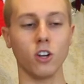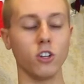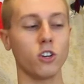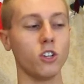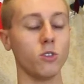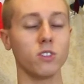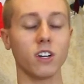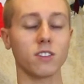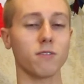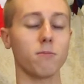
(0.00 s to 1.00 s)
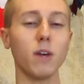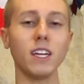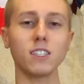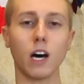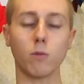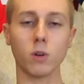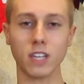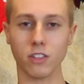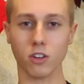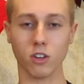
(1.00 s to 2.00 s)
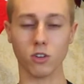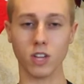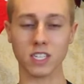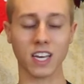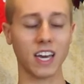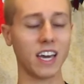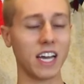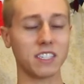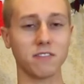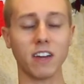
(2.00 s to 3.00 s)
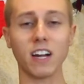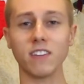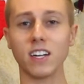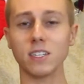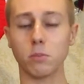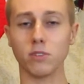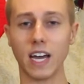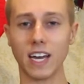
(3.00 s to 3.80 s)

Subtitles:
You know, you can use, there's many softwares out there to do this. It's a very, very simple